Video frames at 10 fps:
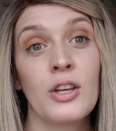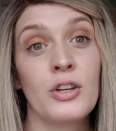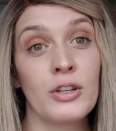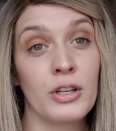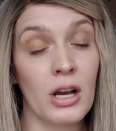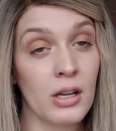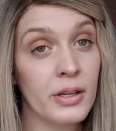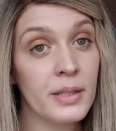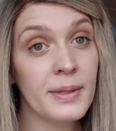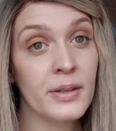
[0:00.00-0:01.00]
You're not
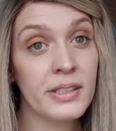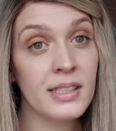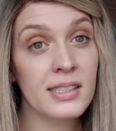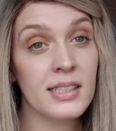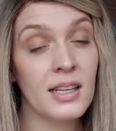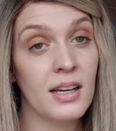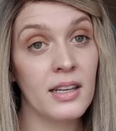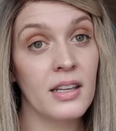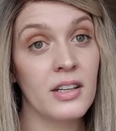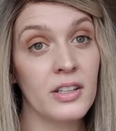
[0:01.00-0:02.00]
going to be going to the
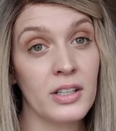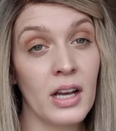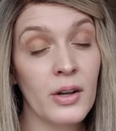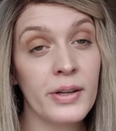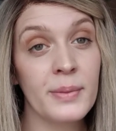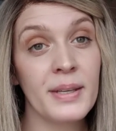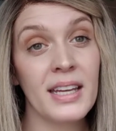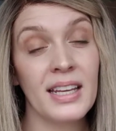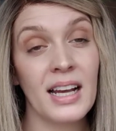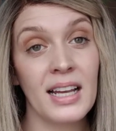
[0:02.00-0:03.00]
salon, you're not going to be
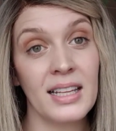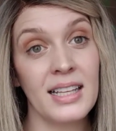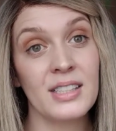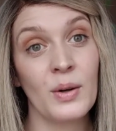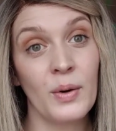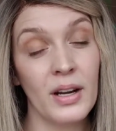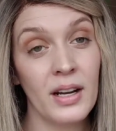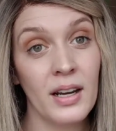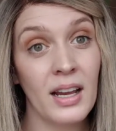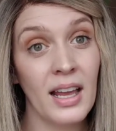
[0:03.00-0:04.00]
getting highlights
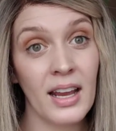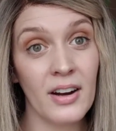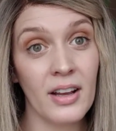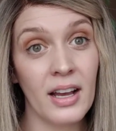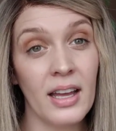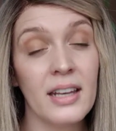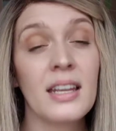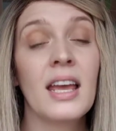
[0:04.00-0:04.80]
or a haircut,